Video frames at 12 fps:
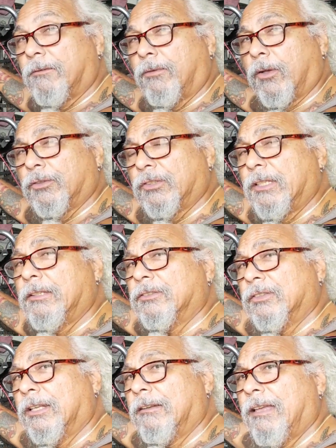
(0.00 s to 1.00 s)
volts here
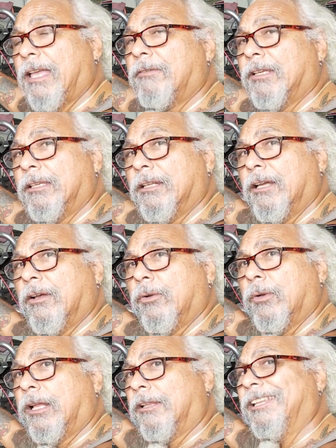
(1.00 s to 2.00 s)
instead of having
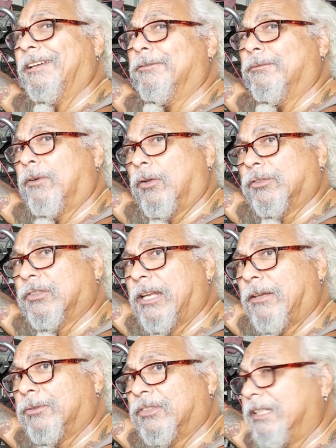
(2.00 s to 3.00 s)
11 volts that
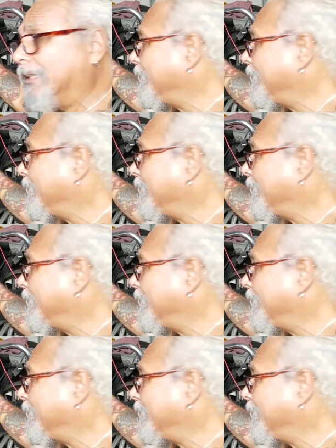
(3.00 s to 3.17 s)
I was getting.